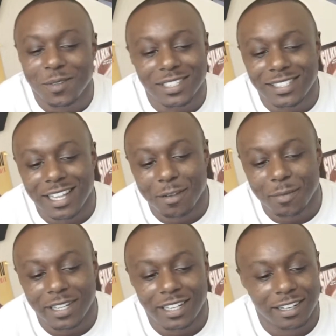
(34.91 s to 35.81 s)
What does that
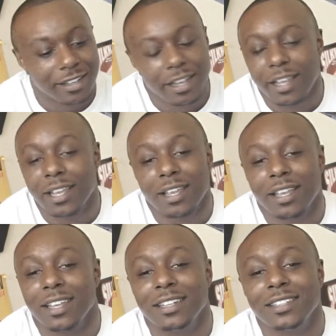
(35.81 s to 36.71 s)
mean?
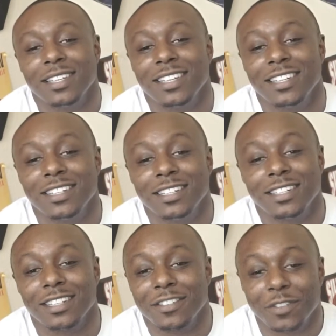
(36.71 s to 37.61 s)
Anything good?